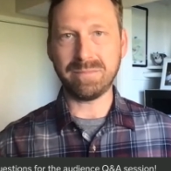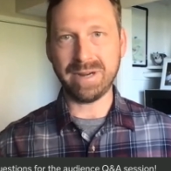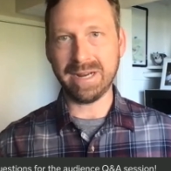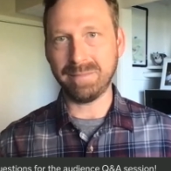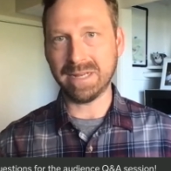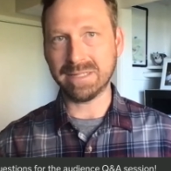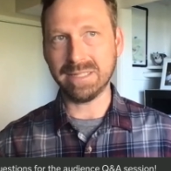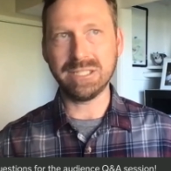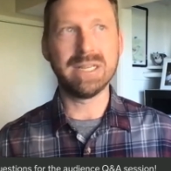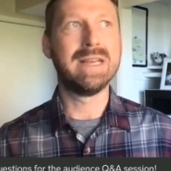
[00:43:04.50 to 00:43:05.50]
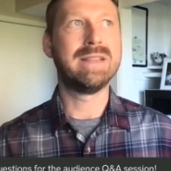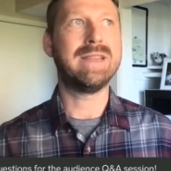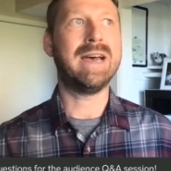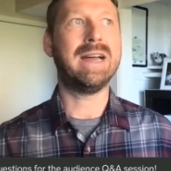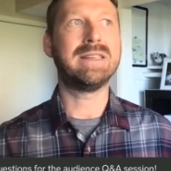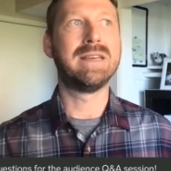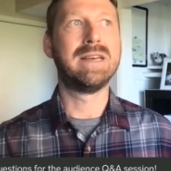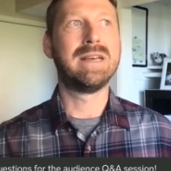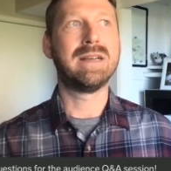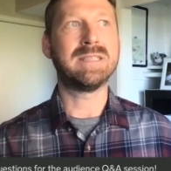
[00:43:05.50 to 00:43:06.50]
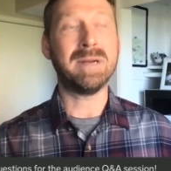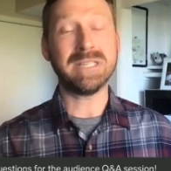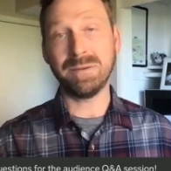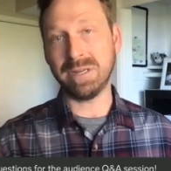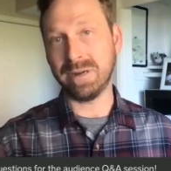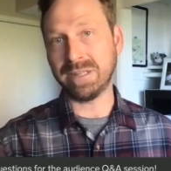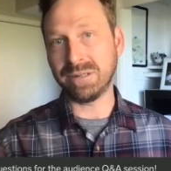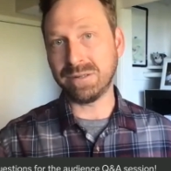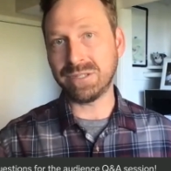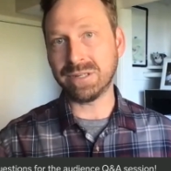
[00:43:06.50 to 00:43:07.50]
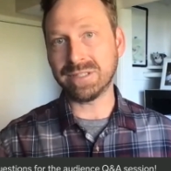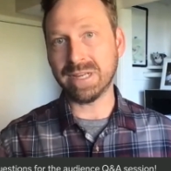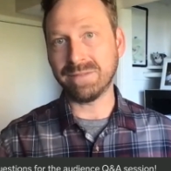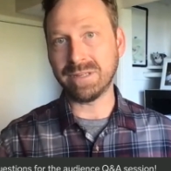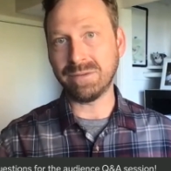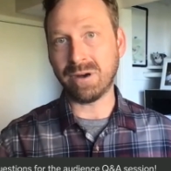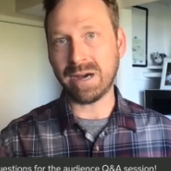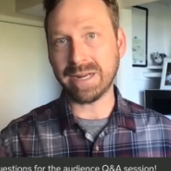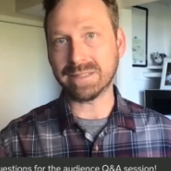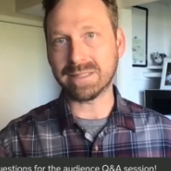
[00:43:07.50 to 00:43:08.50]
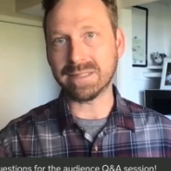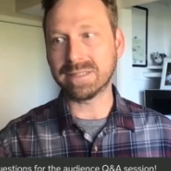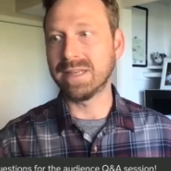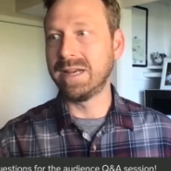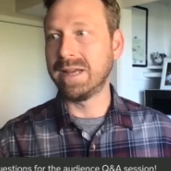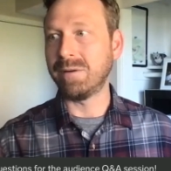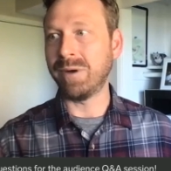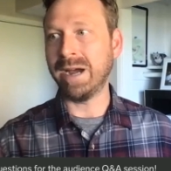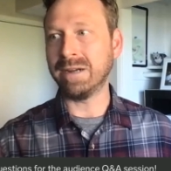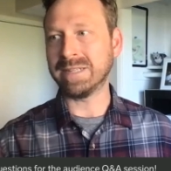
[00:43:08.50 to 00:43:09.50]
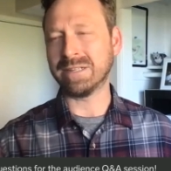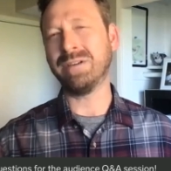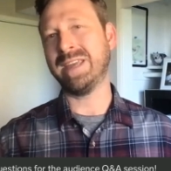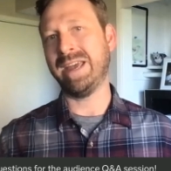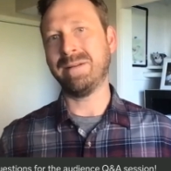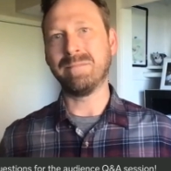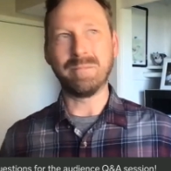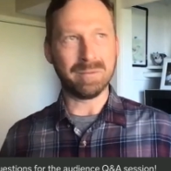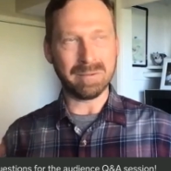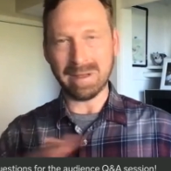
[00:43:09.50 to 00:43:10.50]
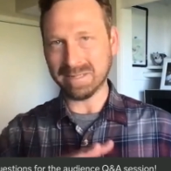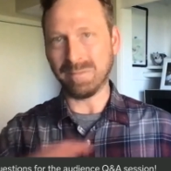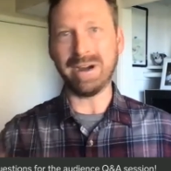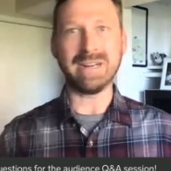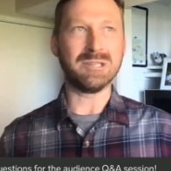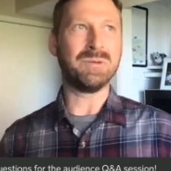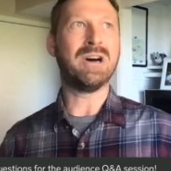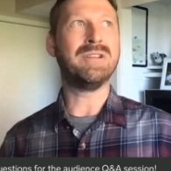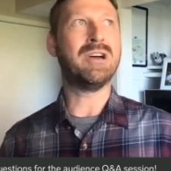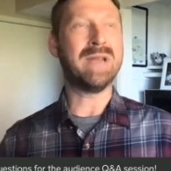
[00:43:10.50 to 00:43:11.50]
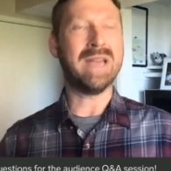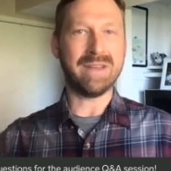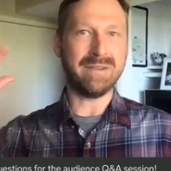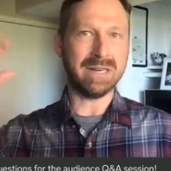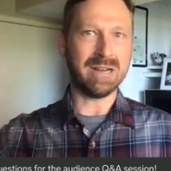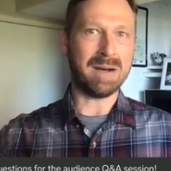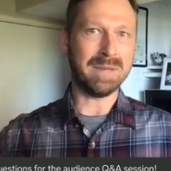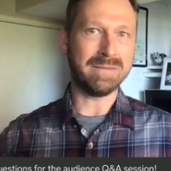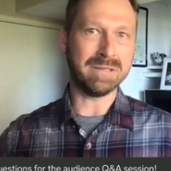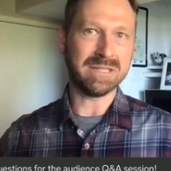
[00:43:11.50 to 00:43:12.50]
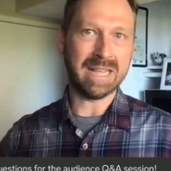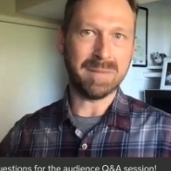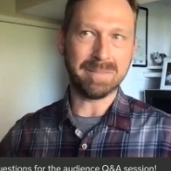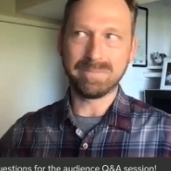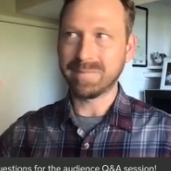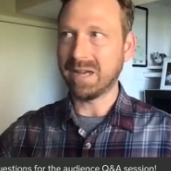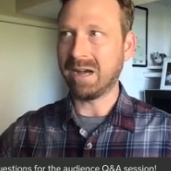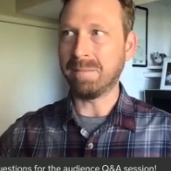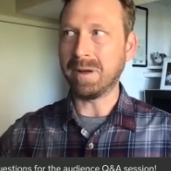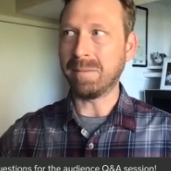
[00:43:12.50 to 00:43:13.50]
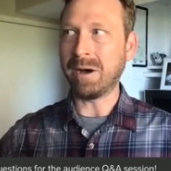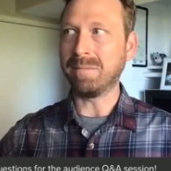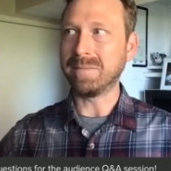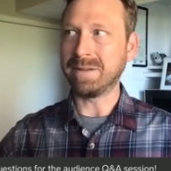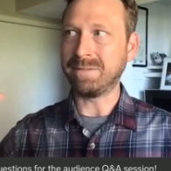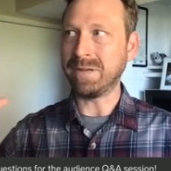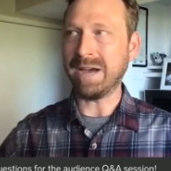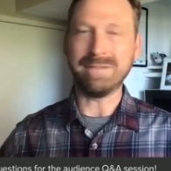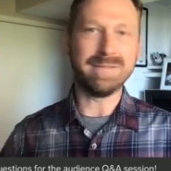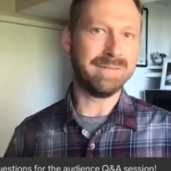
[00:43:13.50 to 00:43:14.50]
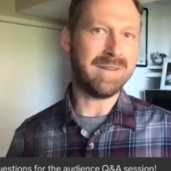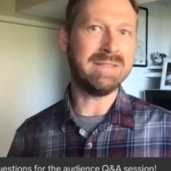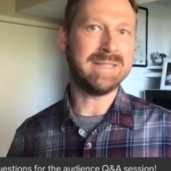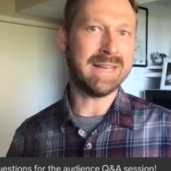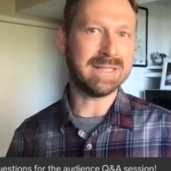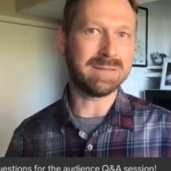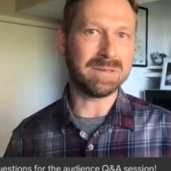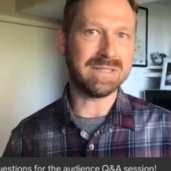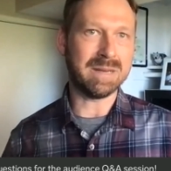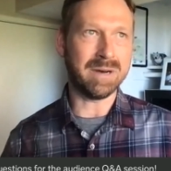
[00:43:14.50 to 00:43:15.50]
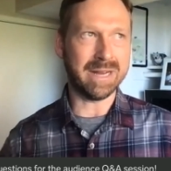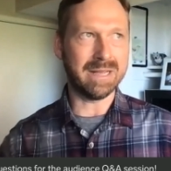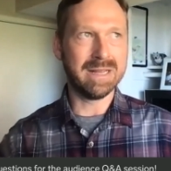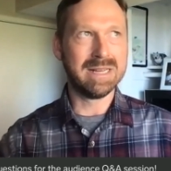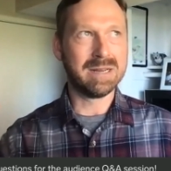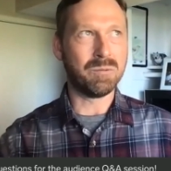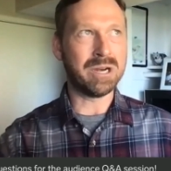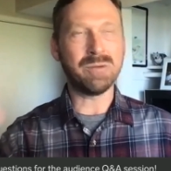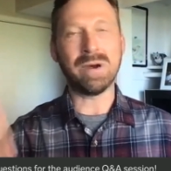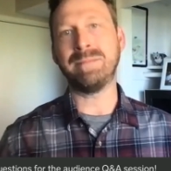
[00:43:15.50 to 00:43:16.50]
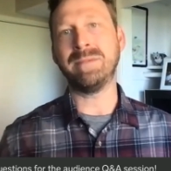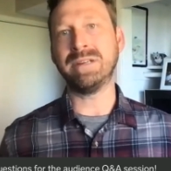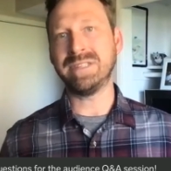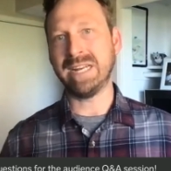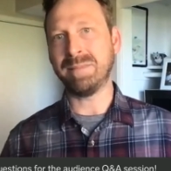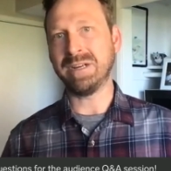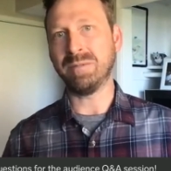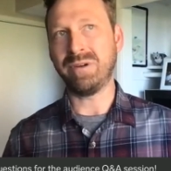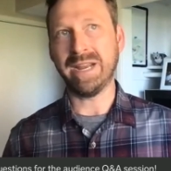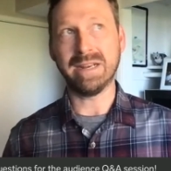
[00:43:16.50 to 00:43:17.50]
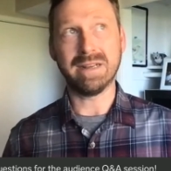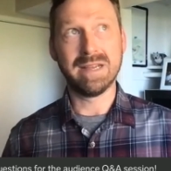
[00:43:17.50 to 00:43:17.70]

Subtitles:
brand message that, especially when you're introducing yourself to new audiences, where it's like, okay, as marketers, we all know we have that very top level statement about if you have 5 seconds with somebody, what do you want them to understand about your brand?